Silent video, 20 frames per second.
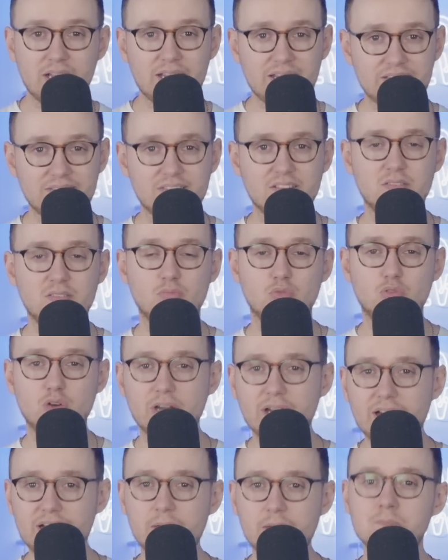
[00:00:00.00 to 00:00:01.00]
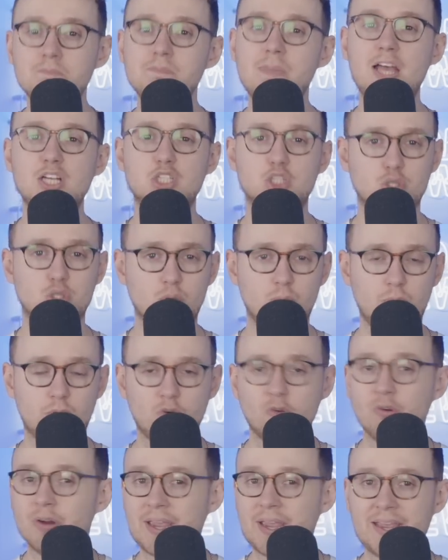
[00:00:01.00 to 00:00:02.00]
isn't really
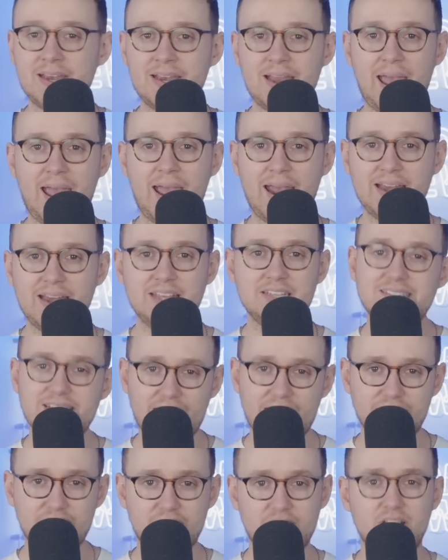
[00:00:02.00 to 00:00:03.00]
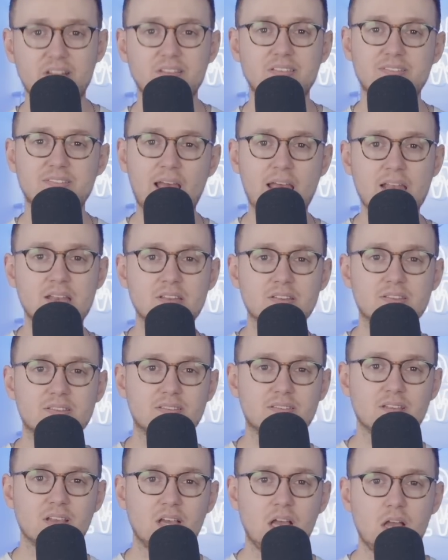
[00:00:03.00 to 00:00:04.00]
measurable in any definite sense.